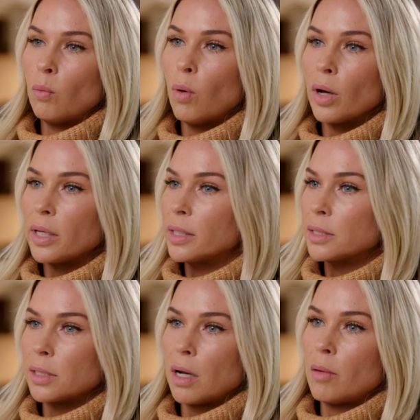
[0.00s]
one
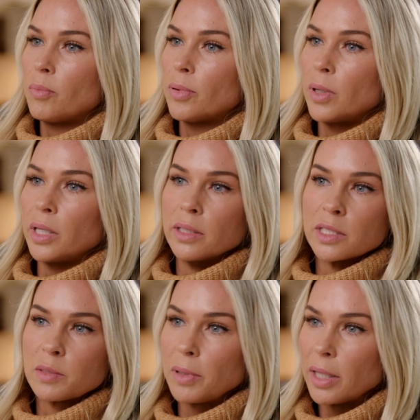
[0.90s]
ends up in
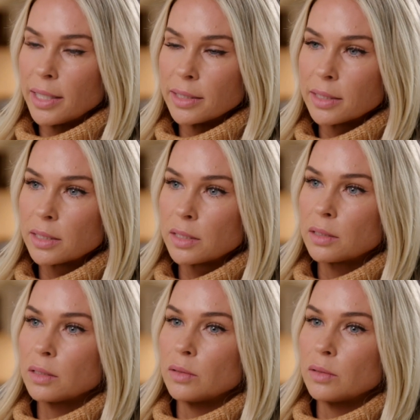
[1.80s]
this place